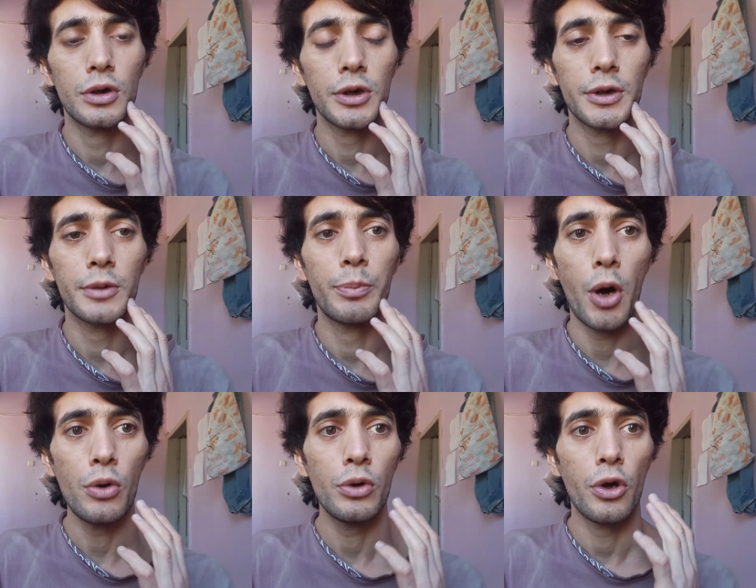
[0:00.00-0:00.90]
uh,
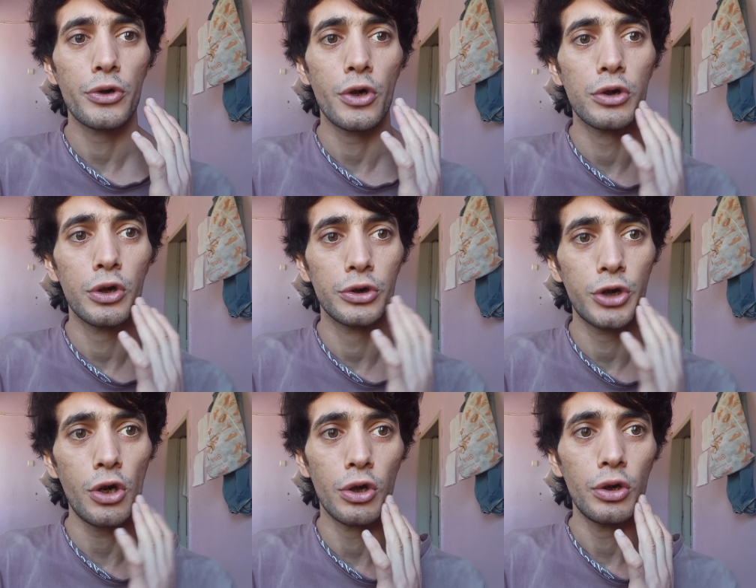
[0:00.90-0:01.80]
loss on your
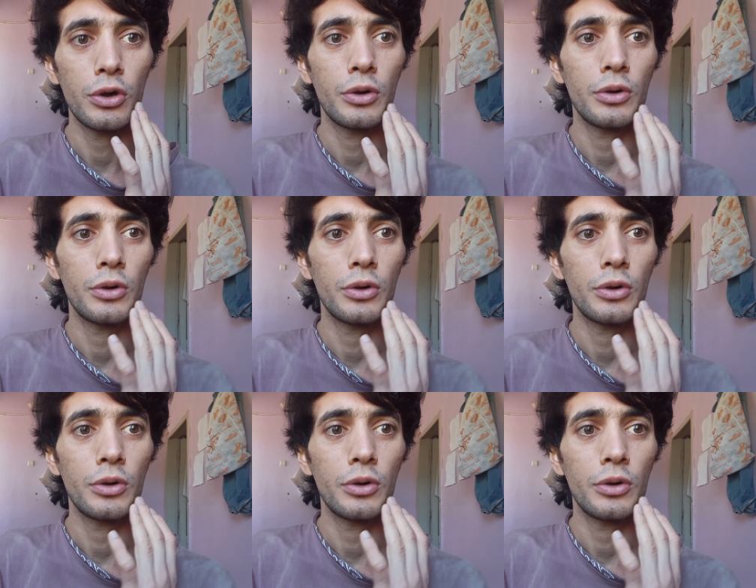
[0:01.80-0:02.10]
jaw.